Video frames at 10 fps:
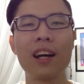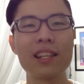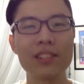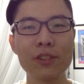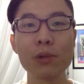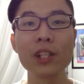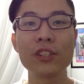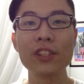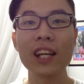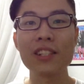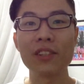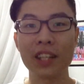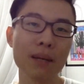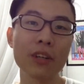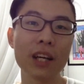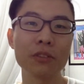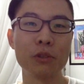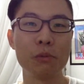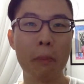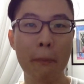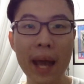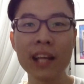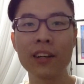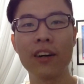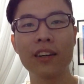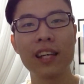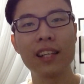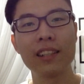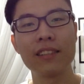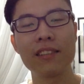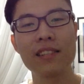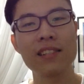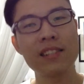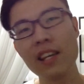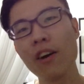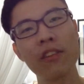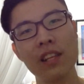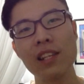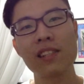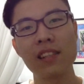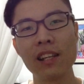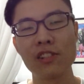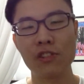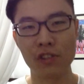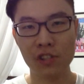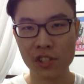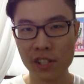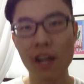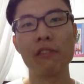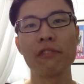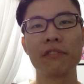I still want you guys to come on out to Bangkok and see all these things yourself.